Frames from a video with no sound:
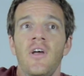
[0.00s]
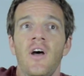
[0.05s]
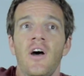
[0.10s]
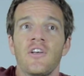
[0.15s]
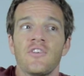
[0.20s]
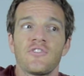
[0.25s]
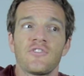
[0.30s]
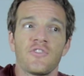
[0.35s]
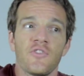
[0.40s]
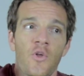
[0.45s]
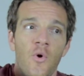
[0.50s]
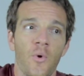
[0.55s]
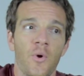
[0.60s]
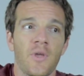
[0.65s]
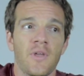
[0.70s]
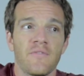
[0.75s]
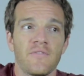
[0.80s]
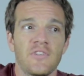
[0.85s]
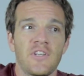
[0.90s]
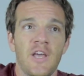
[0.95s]
a
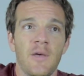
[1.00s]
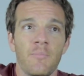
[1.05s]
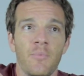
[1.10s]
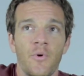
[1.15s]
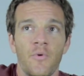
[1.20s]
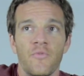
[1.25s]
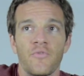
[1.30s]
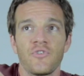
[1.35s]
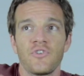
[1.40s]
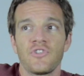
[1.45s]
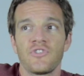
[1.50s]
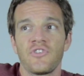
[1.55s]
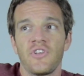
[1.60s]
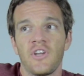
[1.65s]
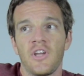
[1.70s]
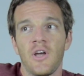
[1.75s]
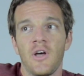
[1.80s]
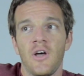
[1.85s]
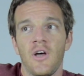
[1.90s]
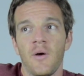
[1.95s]
slowing of a tempo for just
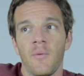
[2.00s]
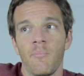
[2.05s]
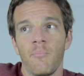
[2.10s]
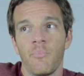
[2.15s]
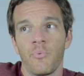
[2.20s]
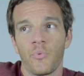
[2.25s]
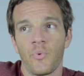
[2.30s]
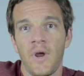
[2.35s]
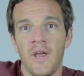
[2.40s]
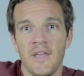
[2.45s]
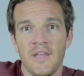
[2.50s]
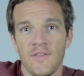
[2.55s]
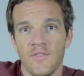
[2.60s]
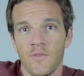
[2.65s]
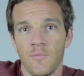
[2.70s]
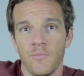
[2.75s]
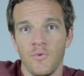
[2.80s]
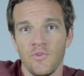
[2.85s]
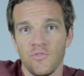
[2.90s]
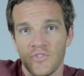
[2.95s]
like a break in
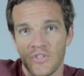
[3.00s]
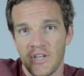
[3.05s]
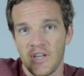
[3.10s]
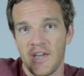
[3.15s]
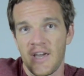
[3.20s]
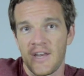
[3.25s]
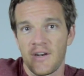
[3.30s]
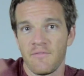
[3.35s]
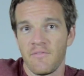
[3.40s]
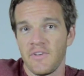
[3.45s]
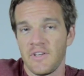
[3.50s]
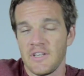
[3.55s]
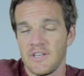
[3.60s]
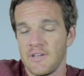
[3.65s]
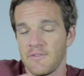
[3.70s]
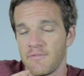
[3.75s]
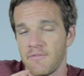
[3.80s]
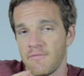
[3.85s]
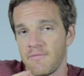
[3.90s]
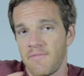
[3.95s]
the music and kind of like a
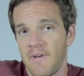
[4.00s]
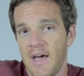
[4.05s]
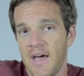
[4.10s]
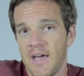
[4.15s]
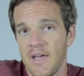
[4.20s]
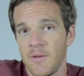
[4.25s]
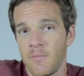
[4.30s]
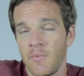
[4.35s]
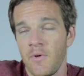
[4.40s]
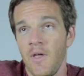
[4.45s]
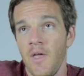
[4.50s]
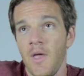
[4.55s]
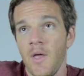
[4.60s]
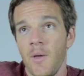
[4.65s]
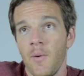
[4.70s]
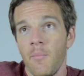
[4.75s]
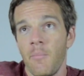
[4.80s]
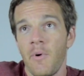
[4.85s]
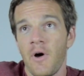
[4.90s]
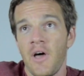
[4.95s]
different vibe.
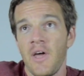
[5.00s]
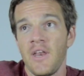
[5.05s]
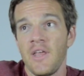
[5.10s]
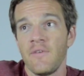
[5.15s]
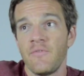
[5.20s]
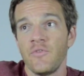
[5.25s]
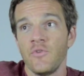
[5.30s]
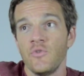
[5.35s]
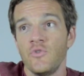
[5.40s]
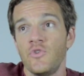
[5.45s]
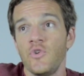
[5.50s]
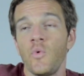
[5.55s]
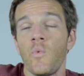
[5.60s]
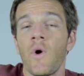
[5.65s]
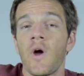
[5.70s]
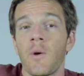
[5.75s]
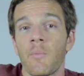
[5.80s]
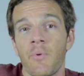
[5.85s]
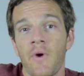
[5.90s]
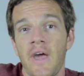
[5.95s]
But if you do
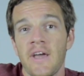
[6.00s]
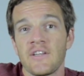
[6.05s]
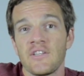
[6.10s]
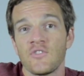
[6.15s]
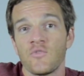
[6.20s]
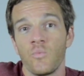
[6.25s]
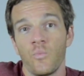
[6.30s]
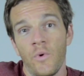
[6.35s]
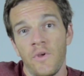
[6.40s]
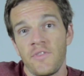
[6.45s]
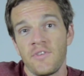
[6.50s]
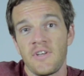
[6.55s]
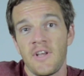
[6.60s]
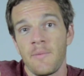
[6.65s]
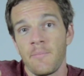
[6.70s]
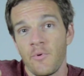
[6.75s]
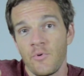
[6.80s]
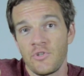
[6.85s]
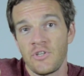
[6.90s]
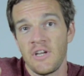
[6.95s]
want to practice with
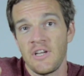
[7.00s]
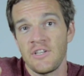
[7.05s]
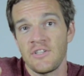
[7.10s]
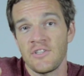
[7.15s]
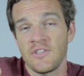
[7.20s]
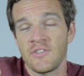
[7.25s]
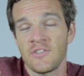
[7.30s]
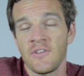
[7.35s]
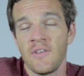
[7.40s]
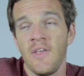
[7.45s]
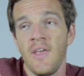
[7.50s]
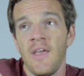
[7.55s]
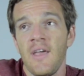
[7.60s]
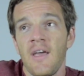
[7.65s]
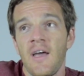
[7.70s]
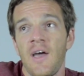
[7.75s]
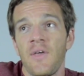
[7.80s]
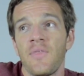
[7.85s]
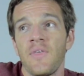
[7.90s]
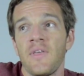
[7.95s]
tempo changes,
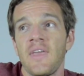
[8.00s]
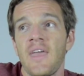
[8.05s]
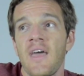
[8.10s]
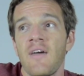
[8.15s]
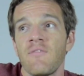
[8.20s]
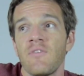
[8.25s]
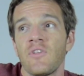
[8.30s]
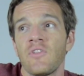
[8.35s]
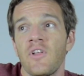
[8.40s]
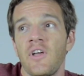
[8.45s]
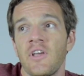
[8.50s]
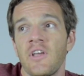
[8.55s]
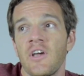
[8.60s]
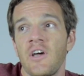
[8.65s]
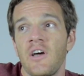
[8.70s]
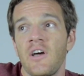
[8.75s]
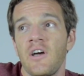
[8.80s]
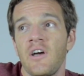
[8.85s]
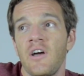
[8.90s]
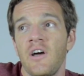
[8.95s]
I think having like
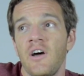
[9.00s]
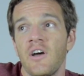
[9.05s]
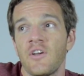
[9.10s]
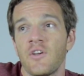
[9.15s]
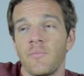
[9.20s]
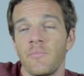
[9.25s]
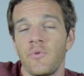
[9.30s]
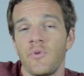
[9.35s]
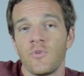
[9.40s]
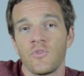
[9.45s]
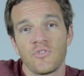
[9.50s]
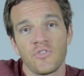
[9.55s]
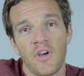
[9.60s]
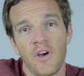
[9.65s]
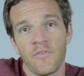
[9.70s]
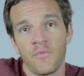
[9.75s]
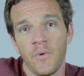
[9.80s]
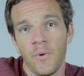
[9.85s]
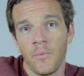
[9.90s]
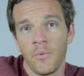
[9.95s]
a computer
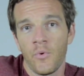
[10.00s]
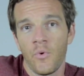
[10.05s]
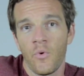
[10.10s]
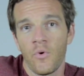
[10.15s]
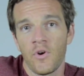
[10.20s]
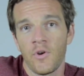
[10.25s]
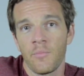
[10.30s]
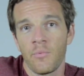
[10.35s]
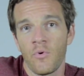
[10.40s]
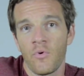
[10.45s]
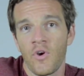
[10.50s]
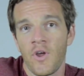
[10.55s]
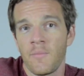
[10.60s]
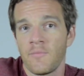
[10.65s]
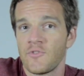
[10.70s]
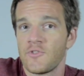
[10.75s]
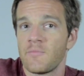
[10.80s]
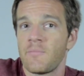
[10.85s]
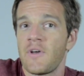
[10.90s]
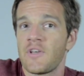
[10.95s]
software recording program
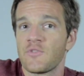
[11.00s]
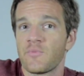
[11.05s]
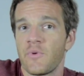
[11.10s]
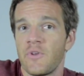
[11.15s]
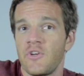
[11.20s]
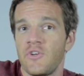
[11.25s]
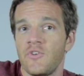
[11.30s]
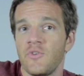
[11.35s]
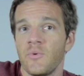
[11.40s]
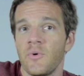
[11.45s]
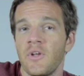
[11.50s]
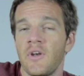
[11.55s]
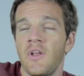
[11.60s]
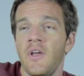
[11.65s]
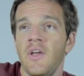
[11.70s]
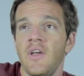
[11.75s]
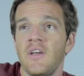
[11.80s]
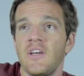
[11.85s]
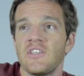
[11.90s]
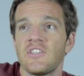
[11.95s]
is the best way to do it.
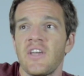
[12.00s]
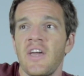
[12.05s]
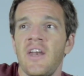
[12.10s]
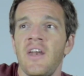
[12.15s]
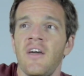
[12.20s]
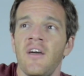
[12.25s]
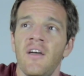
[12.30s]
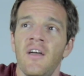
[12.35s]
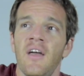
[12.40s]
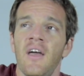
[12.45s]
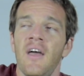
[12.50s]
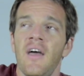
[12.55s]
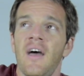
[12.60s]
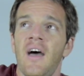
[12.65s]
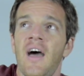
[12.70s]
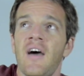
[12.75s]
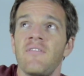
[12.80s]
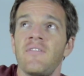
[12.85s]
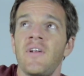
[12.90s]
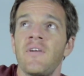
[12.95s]
It's kind of,
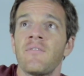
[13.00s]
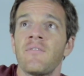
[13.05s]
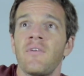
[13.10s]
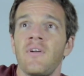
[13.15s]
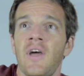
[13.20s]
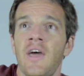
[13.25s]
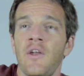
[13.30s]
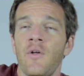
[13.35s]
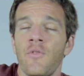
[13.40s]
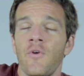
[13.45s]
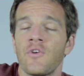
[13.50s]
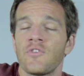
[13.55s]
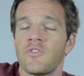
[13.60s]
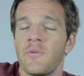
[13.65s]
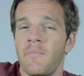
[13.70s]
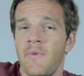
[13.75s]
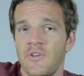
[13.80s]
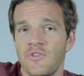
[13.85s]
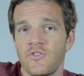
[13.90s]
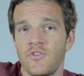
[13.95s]
I know there are
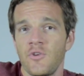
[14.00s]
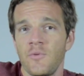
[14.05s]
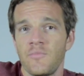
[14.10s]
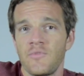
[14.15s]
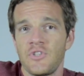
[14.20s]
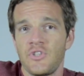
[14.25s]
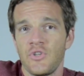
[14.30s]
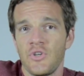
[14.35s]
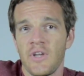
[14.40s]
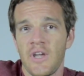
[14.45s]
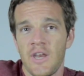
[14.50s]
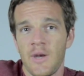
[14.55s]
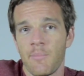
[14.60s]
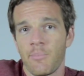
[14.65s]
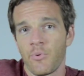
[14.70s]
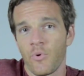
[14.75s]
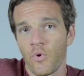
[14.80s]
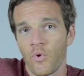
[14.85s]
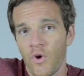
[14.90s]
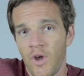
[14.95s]
some metronomes that you can kind of
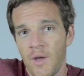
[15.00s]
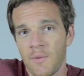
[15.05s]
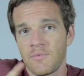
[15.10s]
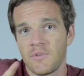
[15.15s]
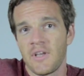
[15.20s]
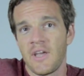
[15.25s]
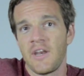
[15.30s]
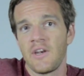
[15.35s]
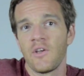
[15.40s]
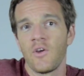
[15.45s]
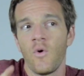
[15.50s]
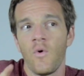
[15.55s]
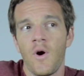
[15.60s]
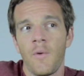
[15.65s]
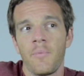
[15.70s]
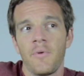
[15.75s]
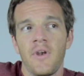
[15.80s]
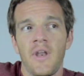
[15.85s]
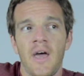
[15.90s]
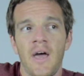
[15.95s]
program to kind of go
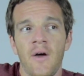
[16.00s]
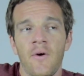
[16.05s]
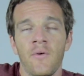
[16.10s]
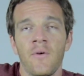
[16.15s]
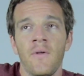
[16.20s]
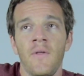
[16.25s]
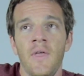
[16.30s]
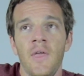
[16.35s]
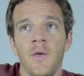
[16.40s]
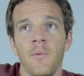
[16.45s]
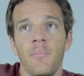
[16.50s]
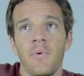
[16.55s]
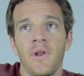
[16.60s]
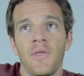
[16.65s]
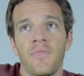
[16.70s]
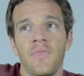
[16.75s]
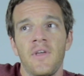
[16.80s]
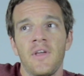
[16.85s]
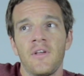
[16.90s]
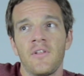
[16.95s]
up and down, but I
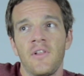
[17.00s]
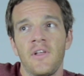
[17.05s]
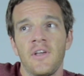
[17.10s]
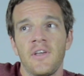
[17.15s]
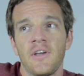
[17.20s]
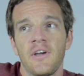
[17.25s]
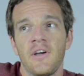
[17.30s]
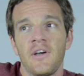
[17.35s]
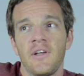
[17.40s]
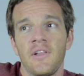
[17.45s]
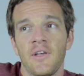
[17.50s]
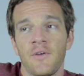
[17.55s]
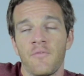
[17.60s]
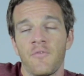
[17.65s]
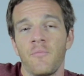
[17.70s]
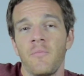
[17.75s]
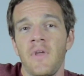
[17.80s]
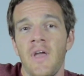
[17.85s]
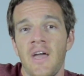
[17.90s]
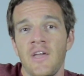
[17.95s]
think like
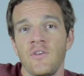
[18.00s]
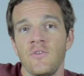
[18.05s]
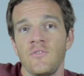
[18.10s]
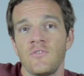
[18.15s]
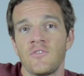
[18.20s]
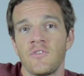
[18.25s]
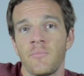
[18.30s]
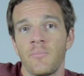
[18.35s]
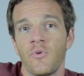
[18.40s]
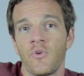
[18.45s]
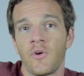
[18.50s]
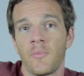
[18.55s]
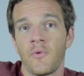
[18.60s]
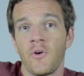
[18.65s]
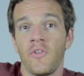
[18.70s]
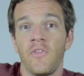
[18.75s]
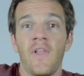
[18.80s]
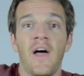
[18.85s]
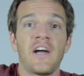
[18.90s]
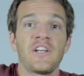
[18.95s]
for me, I use a program
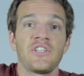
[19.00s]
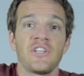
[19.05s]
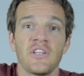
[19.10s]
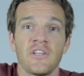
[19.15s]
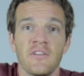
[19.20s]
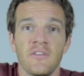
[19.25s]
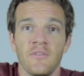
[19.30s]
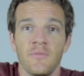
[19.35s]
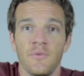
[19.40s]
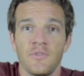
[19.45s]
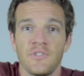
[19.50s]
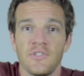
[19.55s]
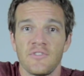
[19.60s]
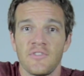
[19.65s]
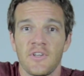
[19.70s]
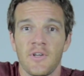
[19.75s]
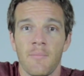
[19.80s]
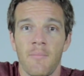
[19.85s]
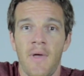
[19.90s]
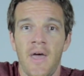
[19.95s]
called Logic, which is
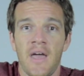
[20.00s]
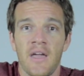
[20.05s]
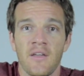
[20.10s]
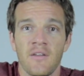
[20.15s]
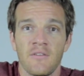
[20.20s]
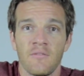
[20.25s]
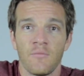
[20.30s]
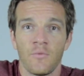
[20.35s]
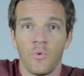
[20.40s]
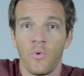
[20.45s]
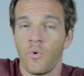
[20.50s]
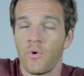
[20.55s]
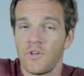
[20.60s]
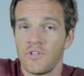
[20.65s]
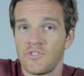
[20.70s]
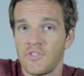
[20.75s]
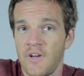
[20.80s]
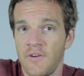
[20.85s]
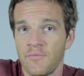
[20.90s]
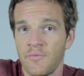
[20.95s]
like a Mac recording
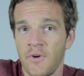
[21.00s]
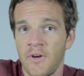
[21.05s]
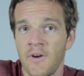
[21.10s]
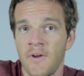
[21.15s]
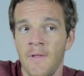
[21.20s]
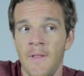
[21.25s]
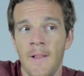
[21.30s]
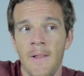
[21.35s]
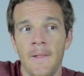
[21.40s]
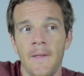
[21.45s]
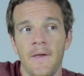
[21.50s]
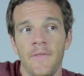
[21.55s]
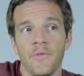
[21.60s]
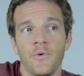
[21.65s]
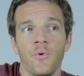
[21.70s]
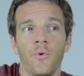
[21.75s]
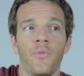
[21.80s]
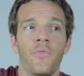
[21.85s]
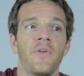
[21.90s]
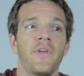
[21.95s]
software. And the
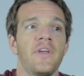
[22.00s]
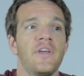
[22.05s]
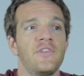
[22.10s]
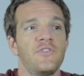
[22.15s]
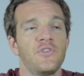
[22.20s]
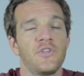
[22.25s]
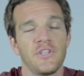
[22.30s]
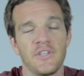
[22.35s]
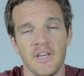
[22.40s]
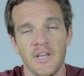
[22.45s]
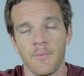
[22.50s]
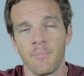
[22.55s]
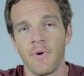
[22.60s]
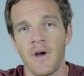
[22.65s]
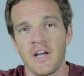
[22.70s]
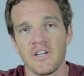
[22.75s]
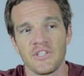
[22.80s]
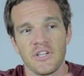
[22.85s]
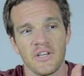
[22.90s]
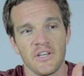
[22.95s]
cool thing is you can take a
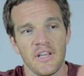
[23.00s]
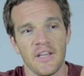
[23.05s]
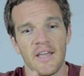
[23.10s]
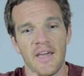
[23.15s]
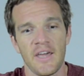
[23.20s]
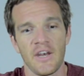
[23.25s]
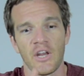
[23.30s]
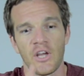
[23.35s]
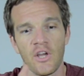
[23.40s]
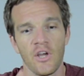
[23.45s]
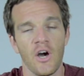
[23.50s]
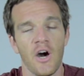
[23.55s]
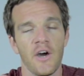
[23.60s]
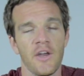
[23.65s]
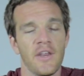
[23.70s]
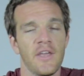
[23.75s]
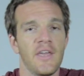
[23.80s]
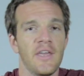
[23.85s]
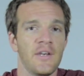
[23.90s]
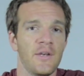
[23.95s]
project and kind of
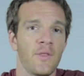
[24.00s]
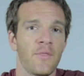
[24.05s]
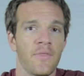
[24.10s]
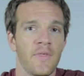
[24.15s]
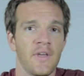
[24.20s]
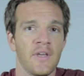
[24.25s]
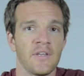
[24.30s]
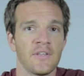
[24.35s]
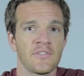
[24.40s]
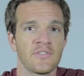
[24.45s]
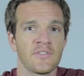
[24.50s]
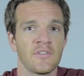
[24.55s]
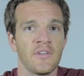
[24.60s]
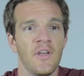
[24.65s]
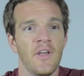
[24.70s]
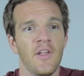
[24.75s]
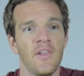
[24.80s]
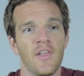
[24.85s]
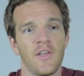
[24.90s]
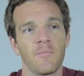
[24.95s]
cut it into things,
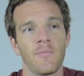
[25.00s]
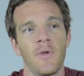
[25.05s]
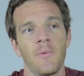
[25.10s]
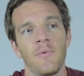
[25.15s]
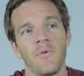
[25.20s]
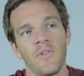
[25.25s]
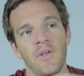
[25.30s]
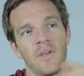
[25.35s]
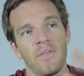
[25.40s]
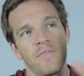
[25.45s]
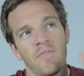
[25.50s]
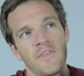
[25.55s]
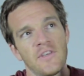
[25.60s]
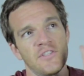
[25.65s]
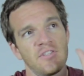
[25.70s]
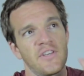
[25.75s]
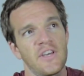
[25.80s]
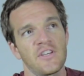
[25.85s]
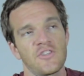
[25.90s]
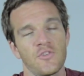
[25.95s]
like maybe like
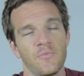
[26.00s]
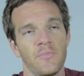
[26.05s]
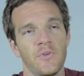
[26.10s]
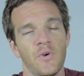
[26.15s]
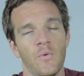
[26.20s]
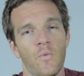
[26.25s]
this section will be at